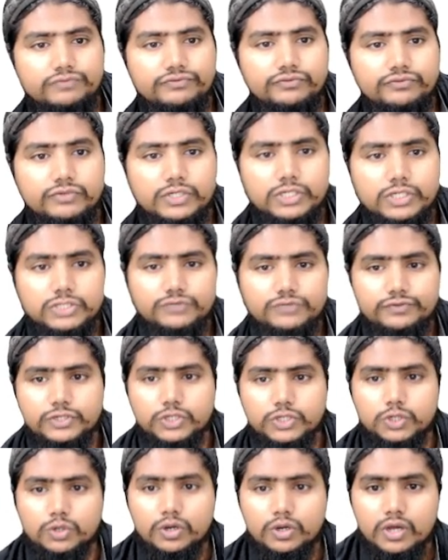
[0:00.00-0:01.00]
each
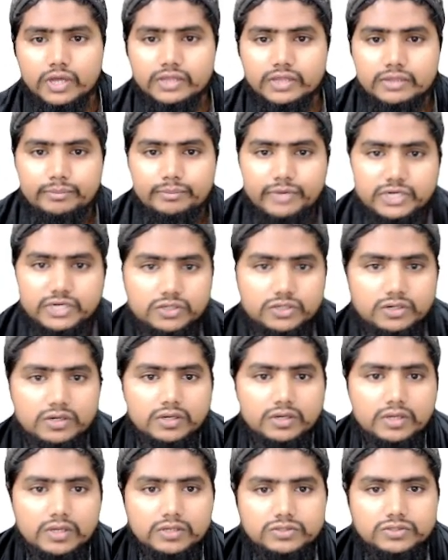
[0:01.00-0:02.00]
video, the better.
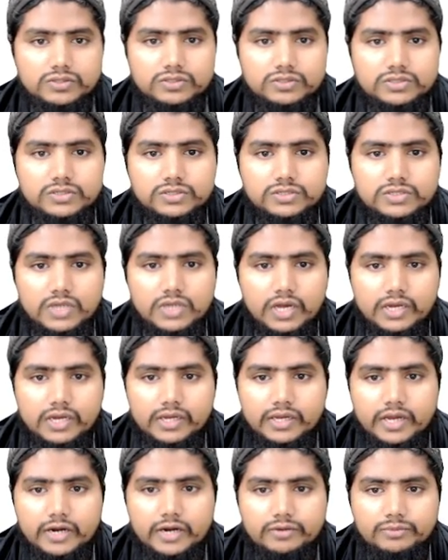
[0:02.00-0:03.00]
So this is Khan
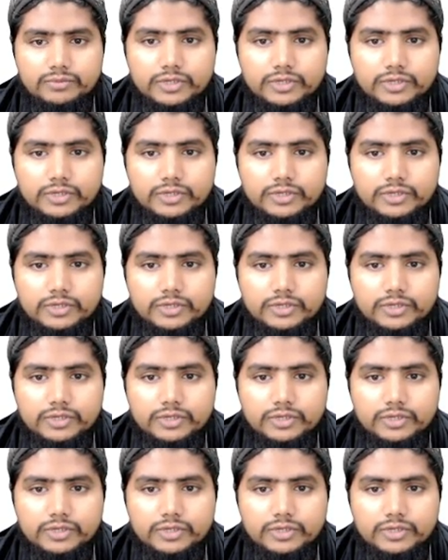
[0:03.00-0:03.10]
Academy.